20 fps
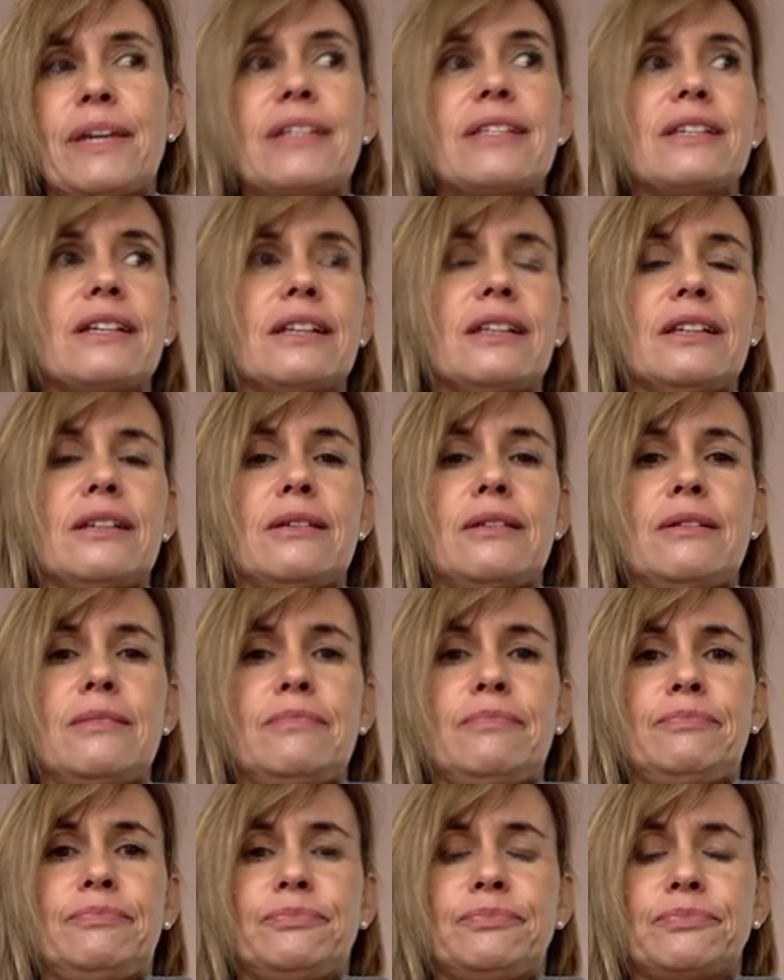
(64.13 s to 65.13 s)
basically
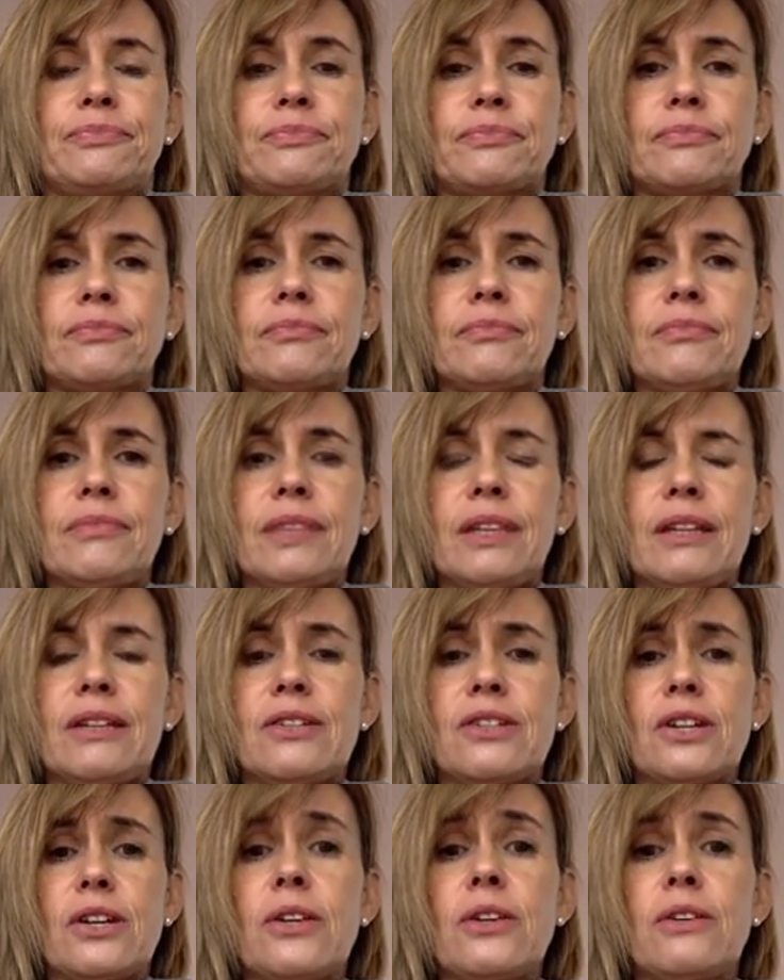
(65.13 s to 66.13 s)

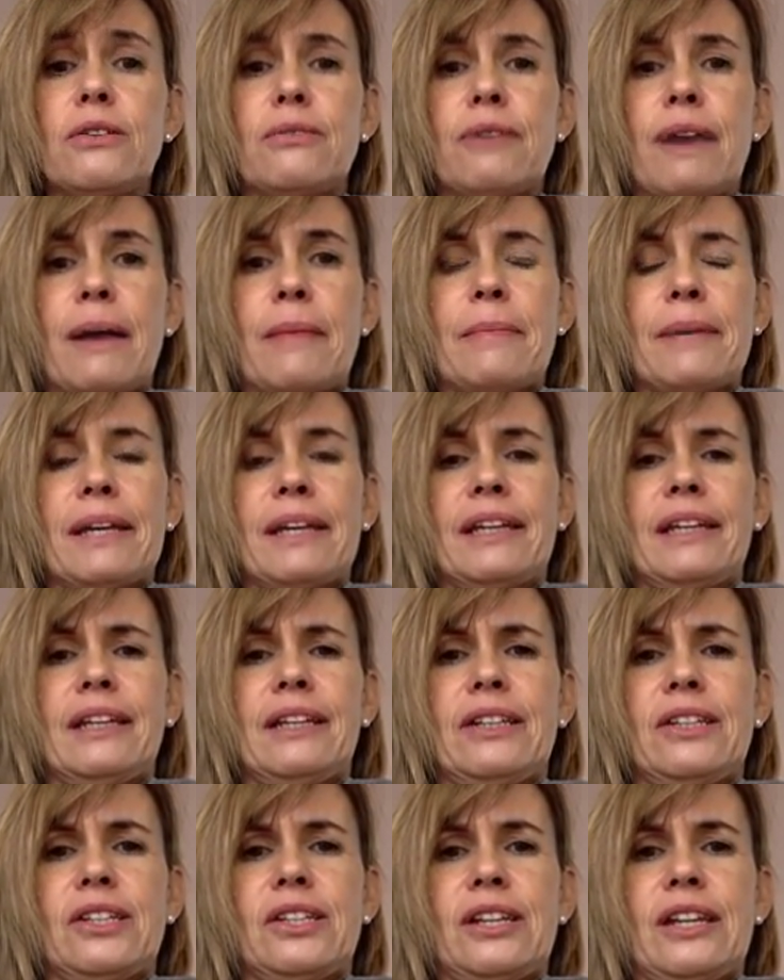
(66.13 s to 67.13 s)
show you around my
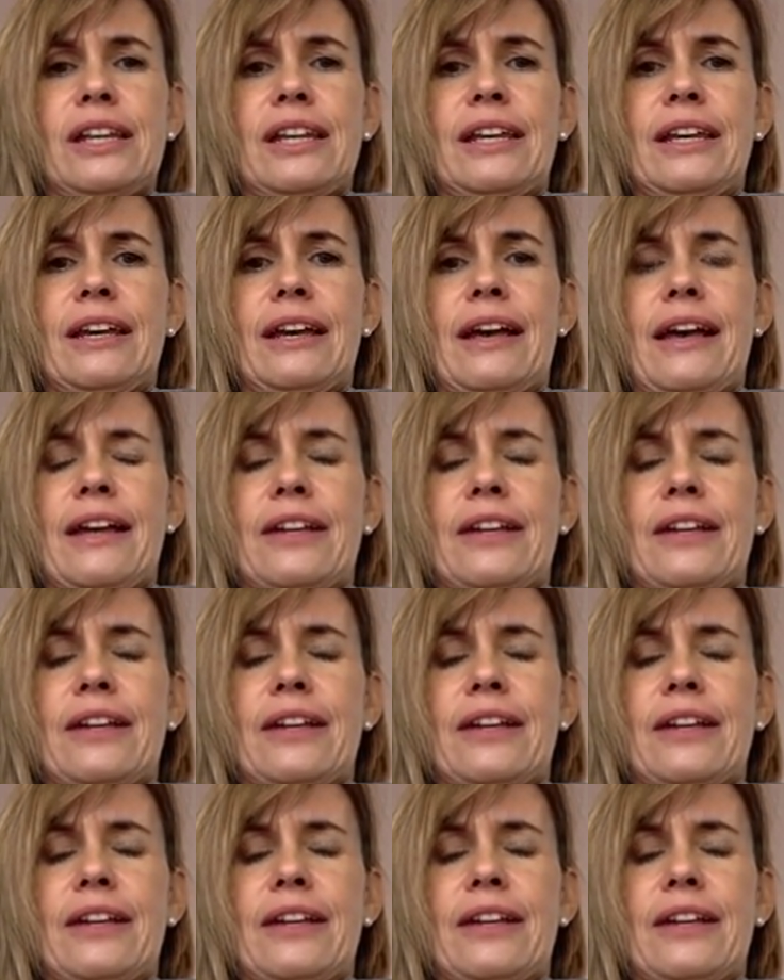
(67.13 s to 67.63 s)
kitchen here